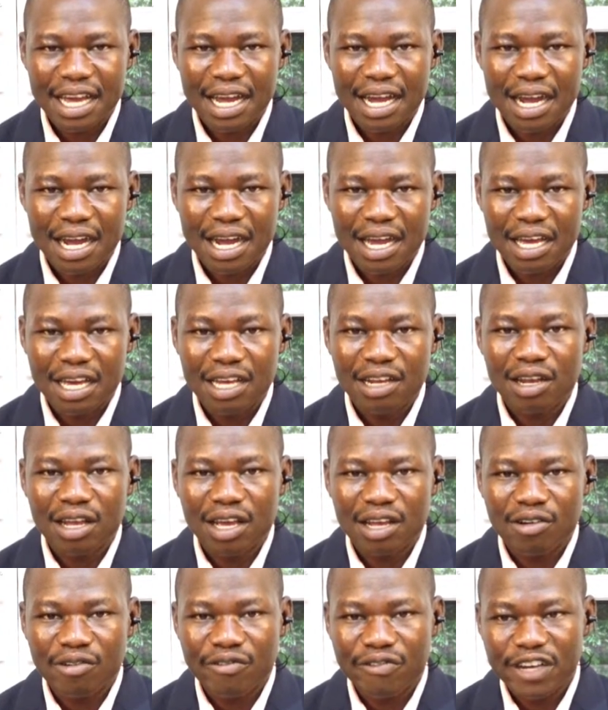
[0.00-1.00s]

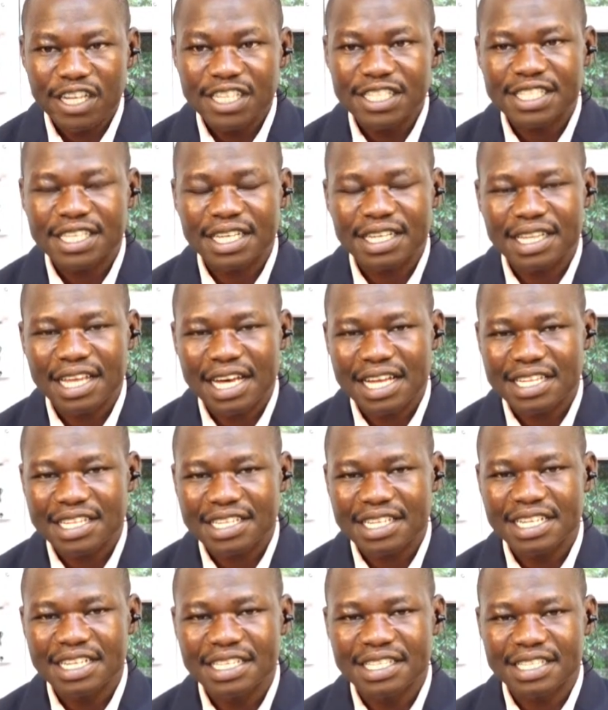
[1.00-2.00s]
an offense
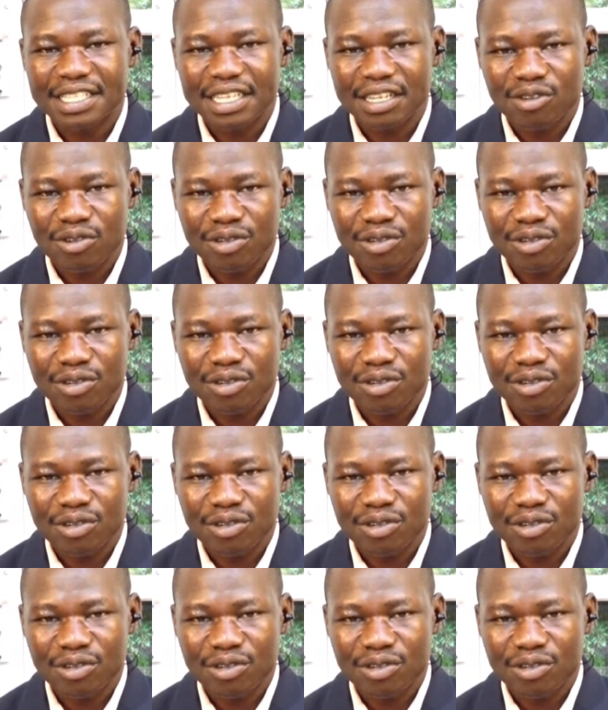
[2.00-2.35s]
that is